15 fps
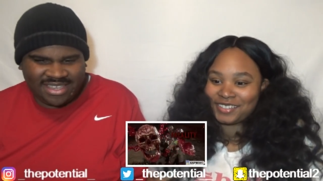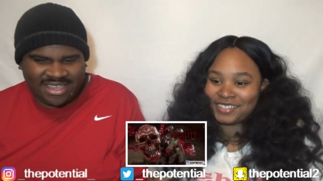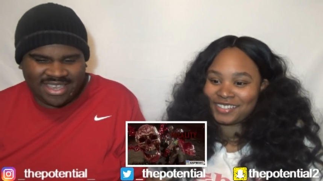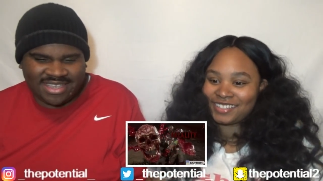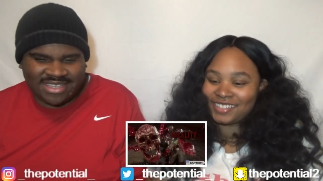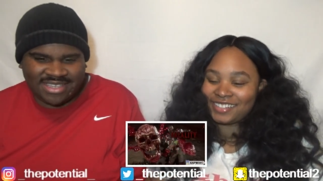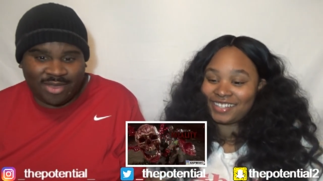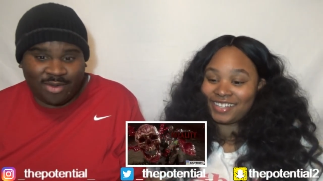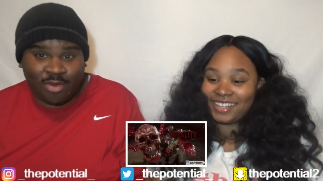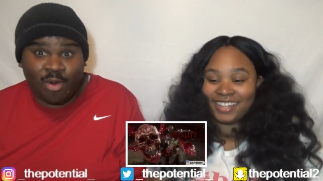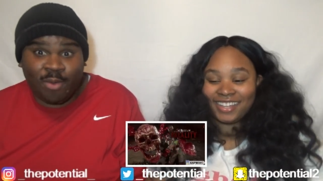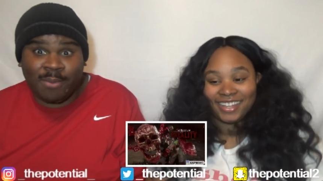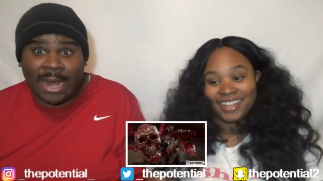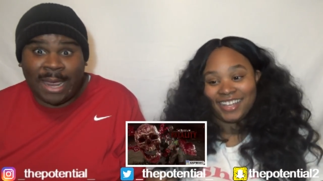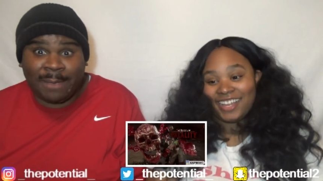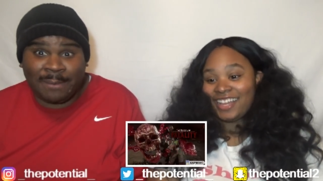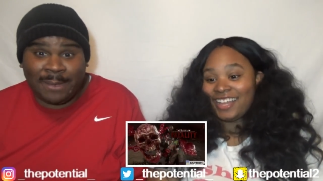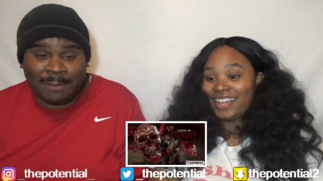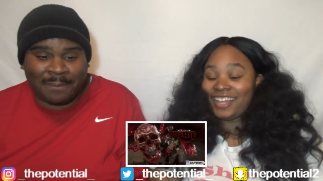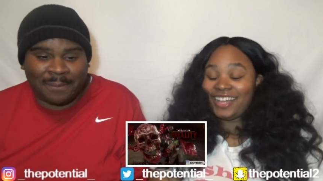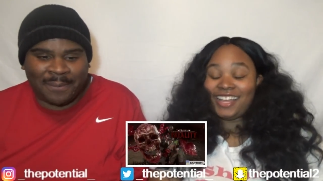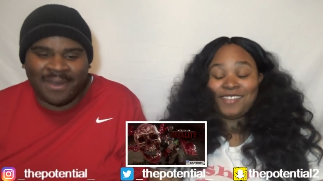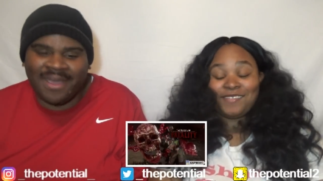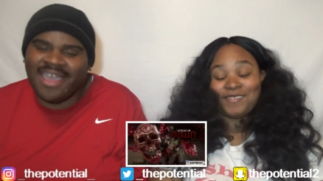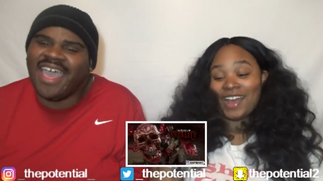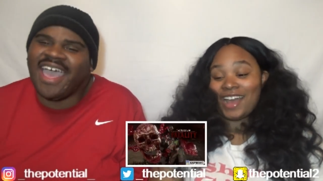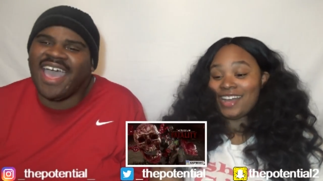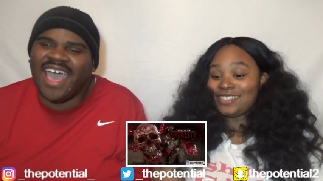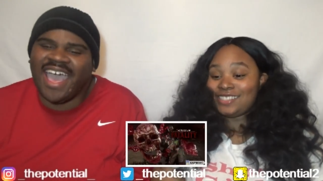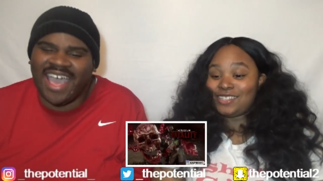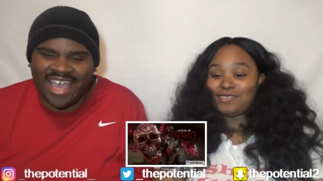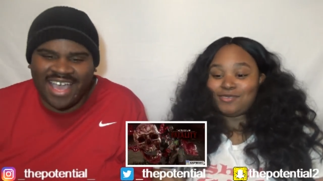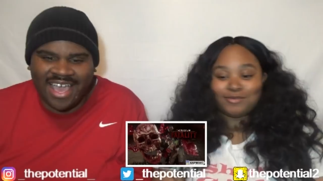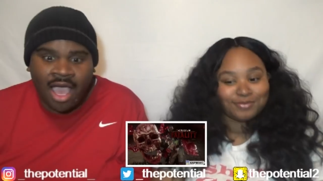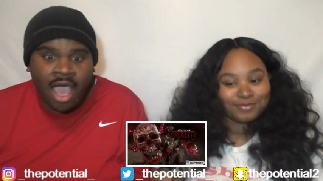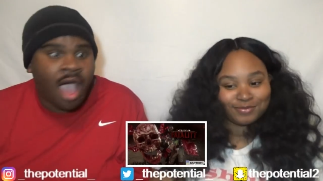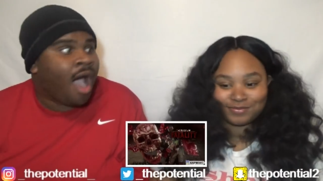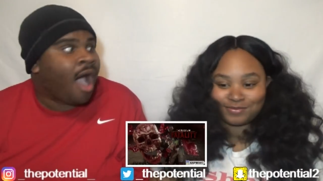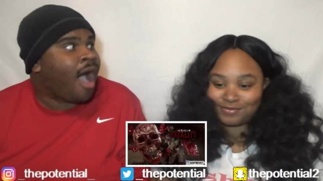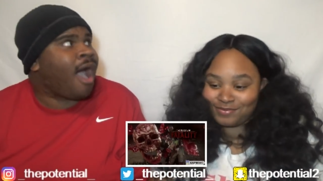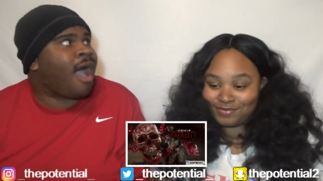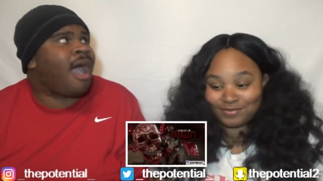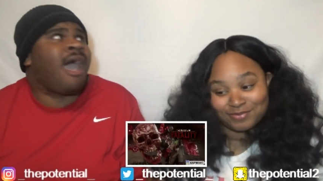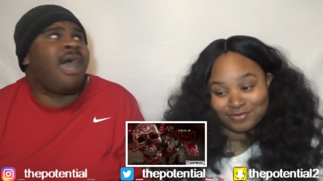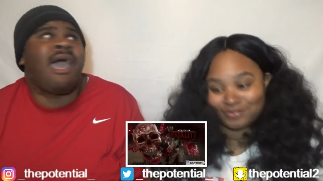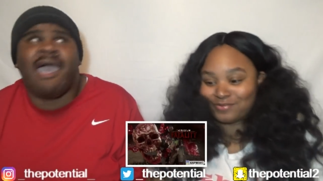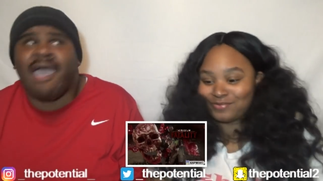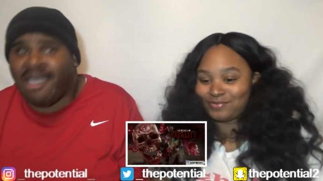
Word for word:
Speaker 1: He that, ooh, black people. He's fine too. oh,